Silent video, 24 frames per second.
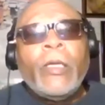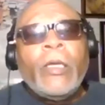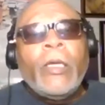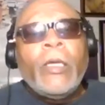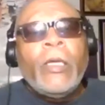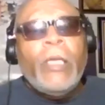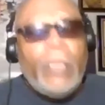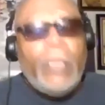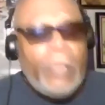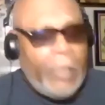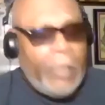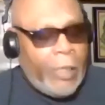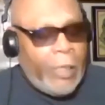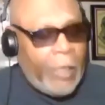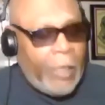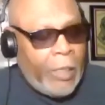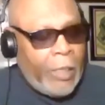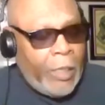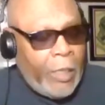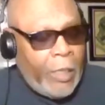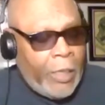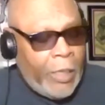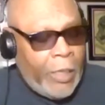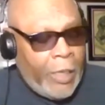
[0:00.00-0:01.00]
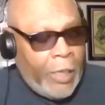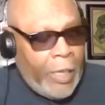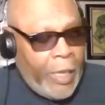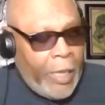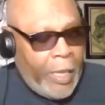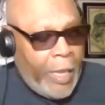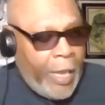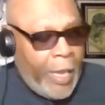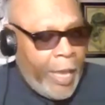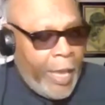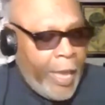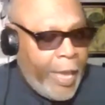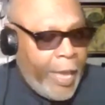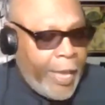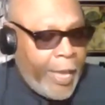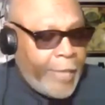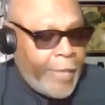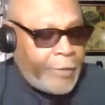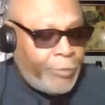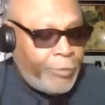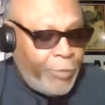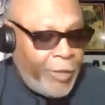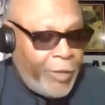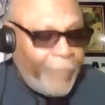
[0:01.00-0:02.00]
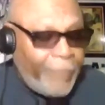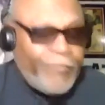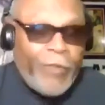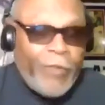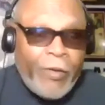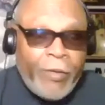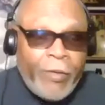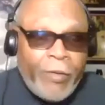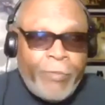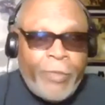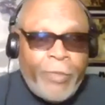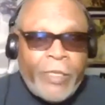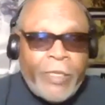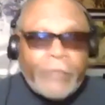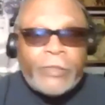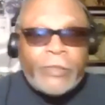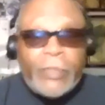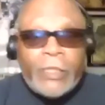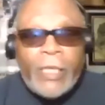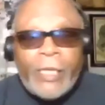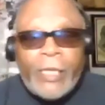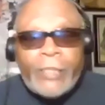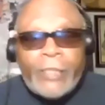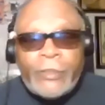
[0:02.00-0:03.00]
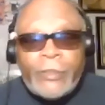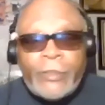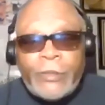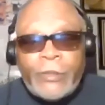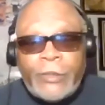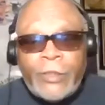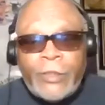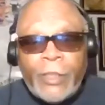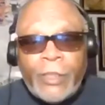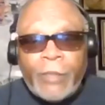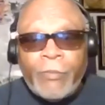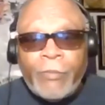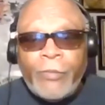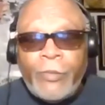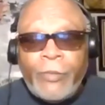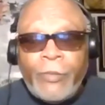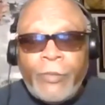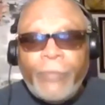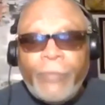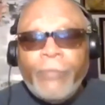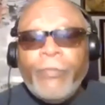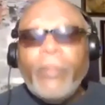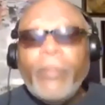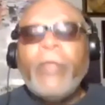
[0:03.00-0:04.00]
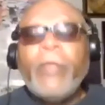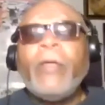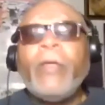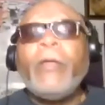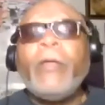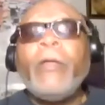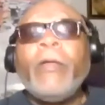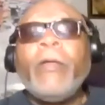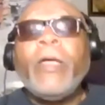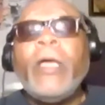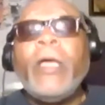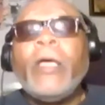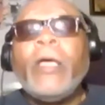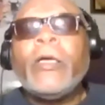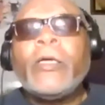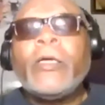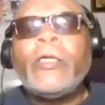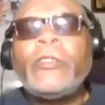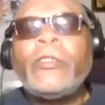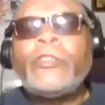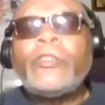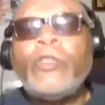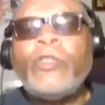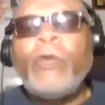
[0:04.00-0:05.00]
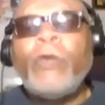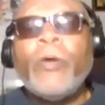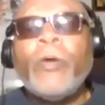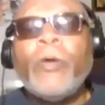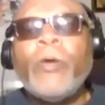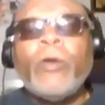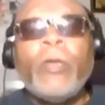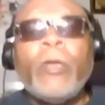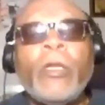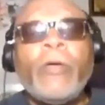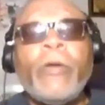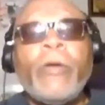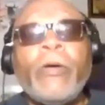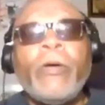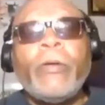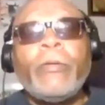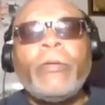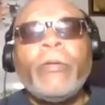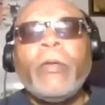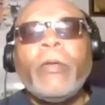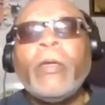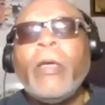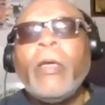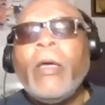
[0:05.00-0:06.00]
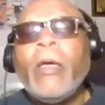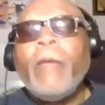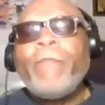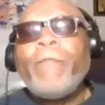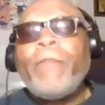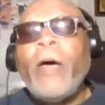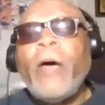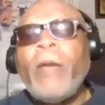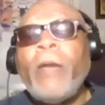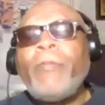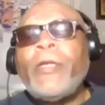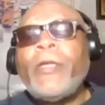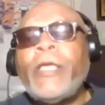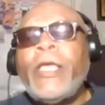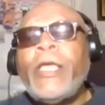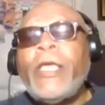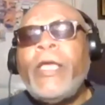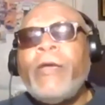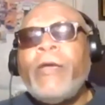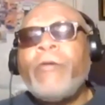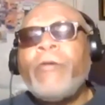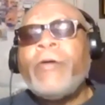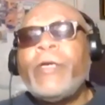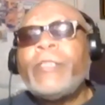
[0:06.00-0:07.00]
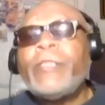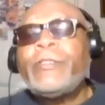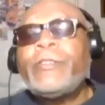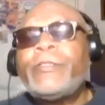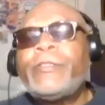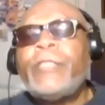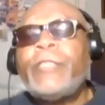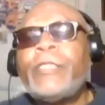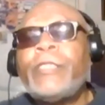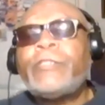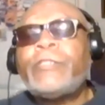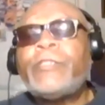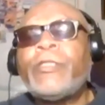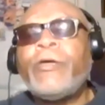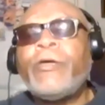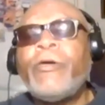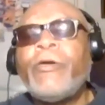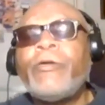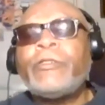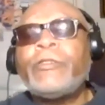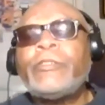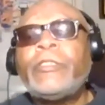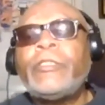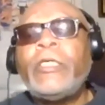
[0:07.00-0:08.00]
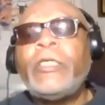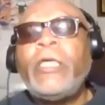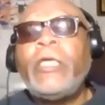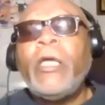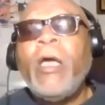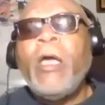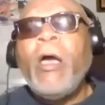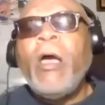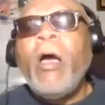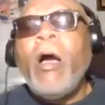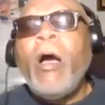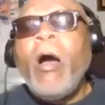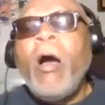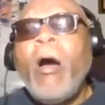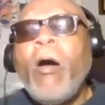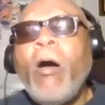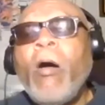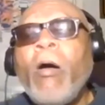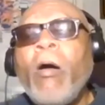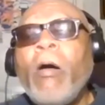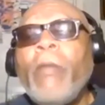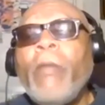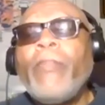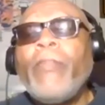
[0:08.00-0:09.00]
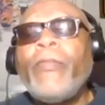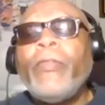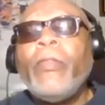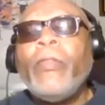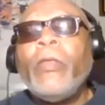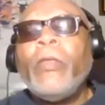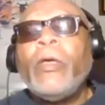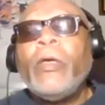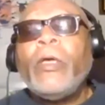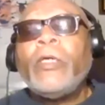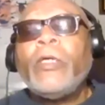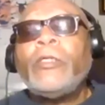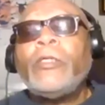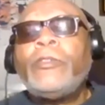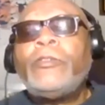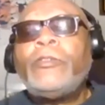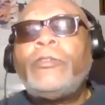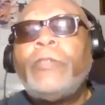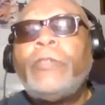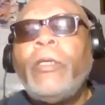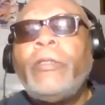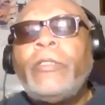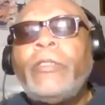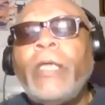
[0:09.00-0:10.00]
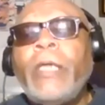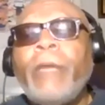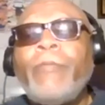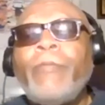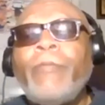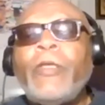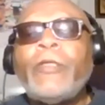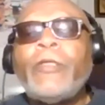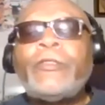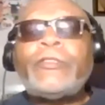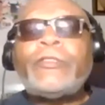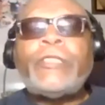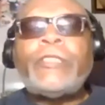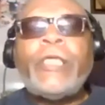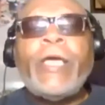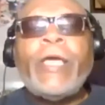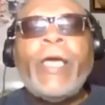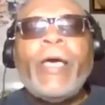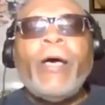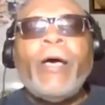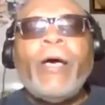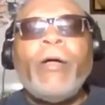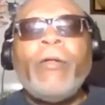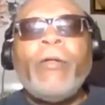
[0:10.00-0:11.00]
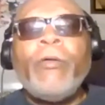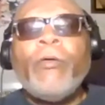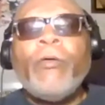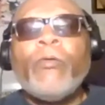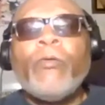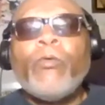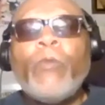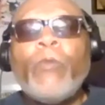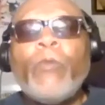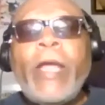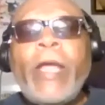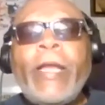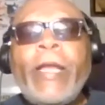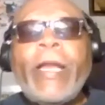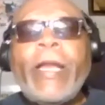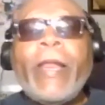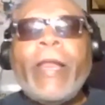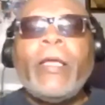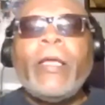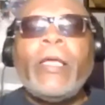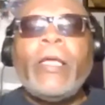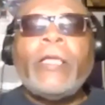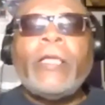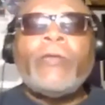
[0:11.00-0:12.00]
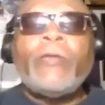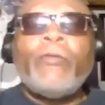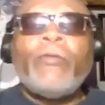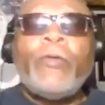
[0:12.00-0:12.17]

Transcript: has been very busy, ladies and gentlemen. Consumer alert, public hearings this Thursday on WGL rate increase request.